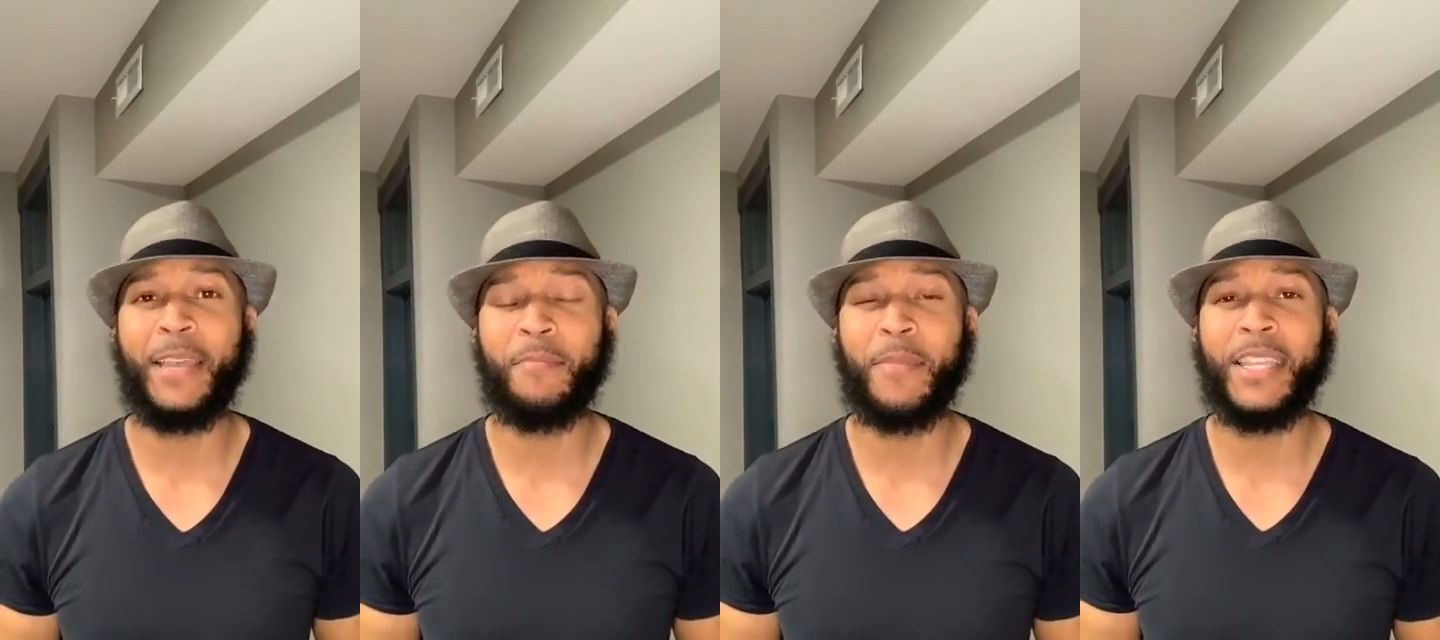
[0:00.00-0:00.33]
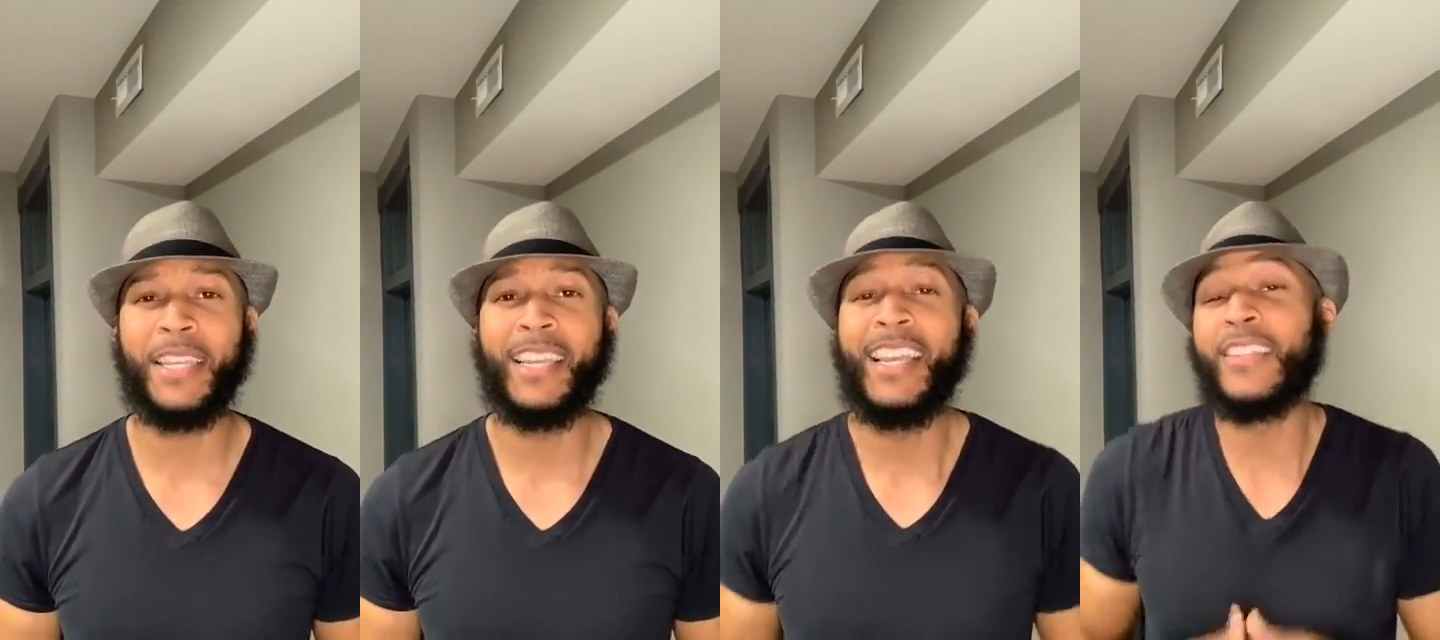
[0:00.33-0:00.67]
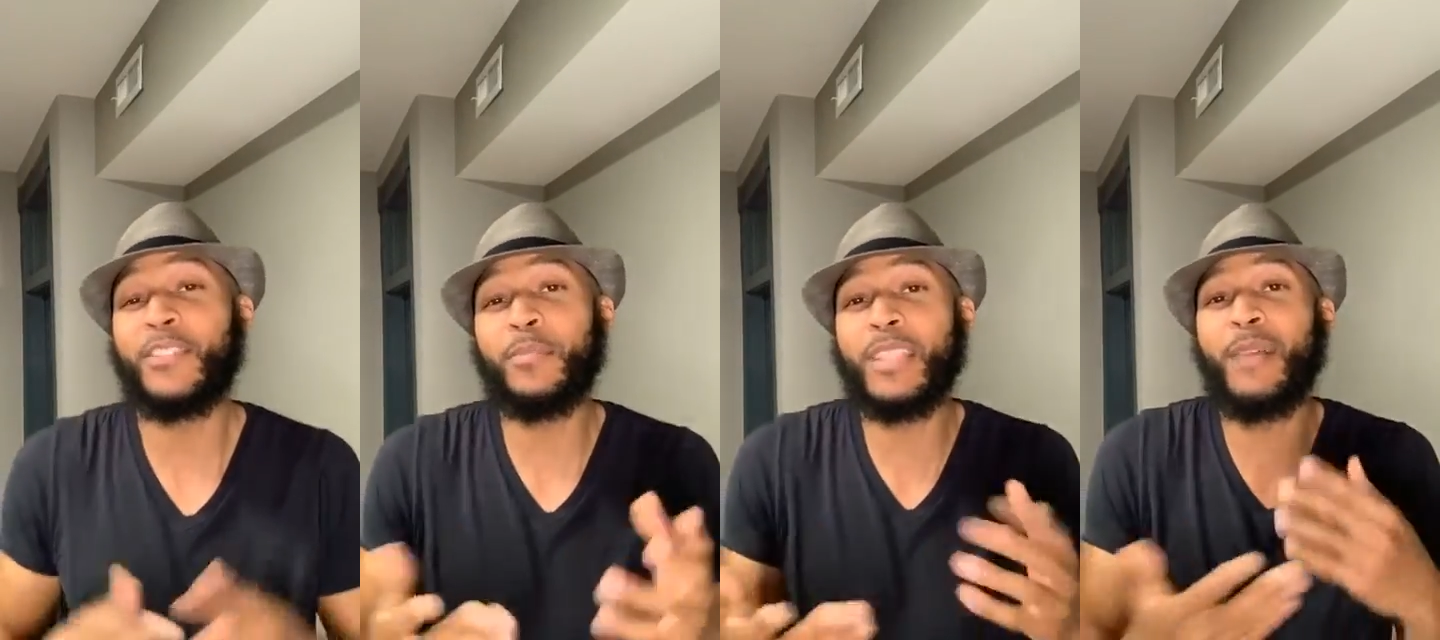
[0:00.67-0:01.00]

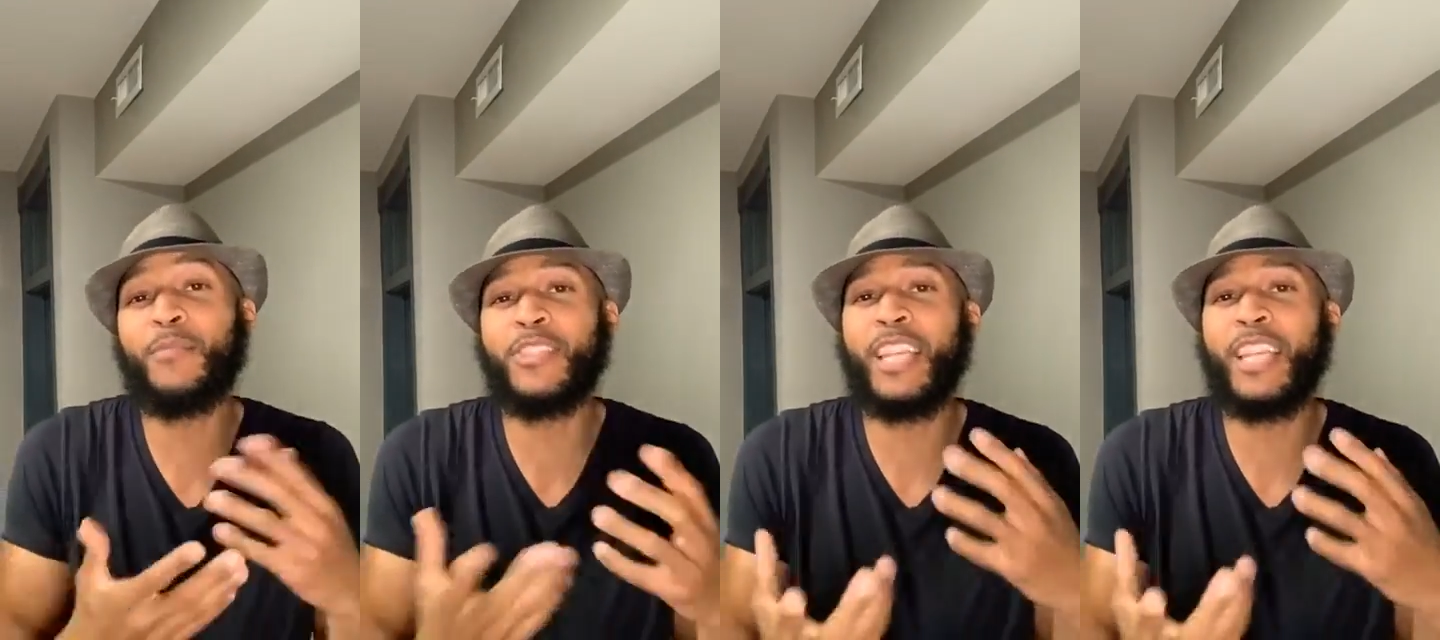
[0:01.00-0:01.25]
And sometimes